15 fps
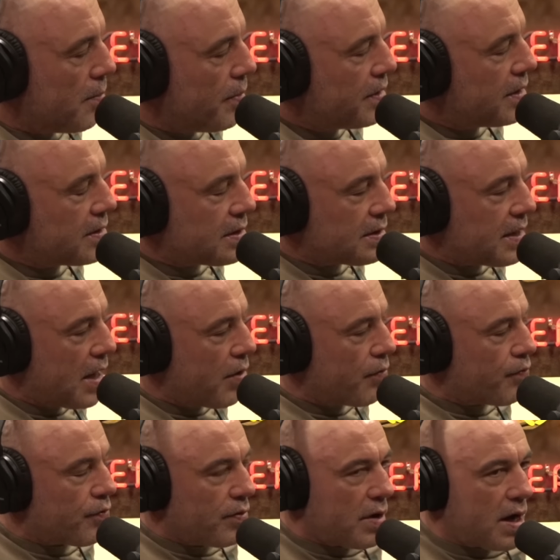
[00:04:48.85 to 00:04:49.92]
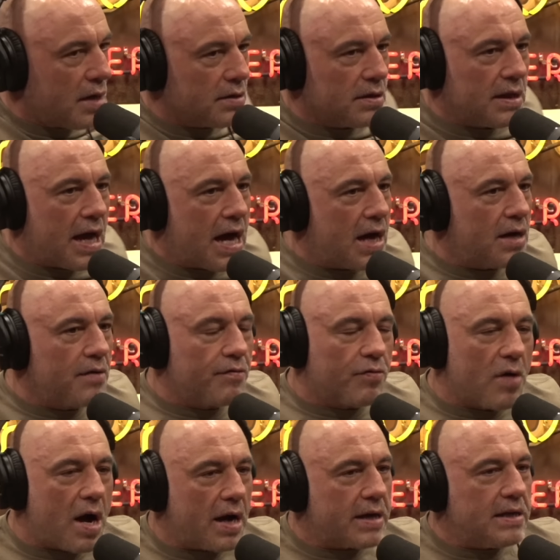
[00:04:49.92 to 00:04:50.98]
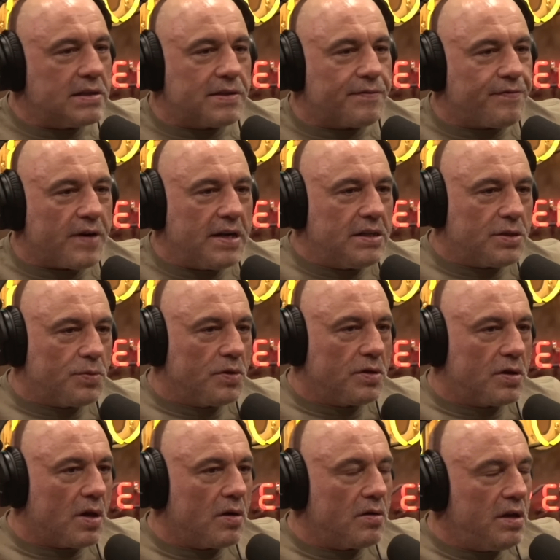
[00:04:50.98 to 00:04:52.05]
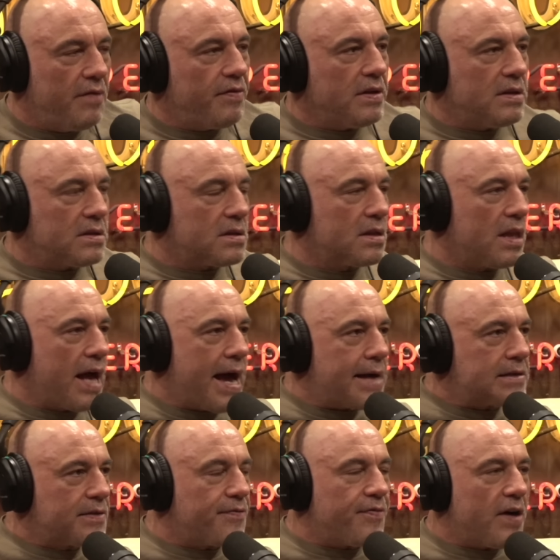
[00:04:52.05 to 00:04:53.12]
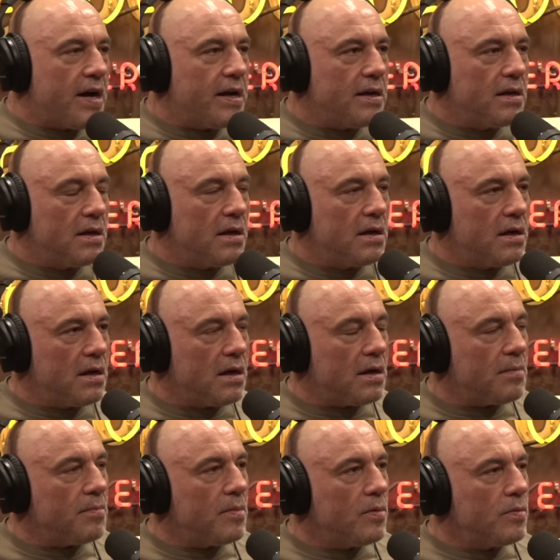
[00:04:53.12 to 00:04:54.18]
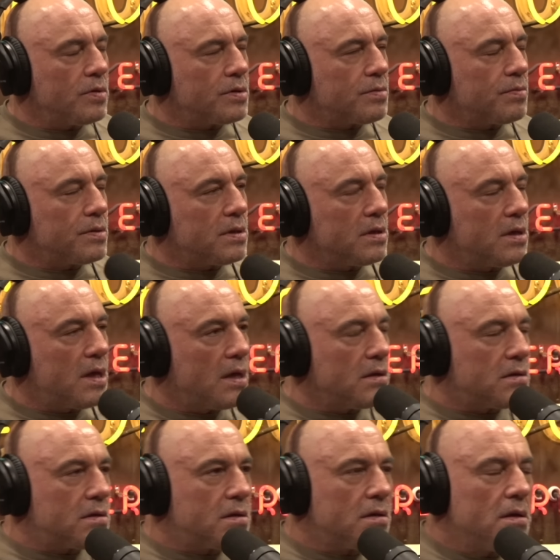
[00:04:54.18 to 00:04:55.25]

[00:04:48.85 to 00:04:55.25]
But this is how a lot of Rocky's fights would go. Even his last fight, which was it against?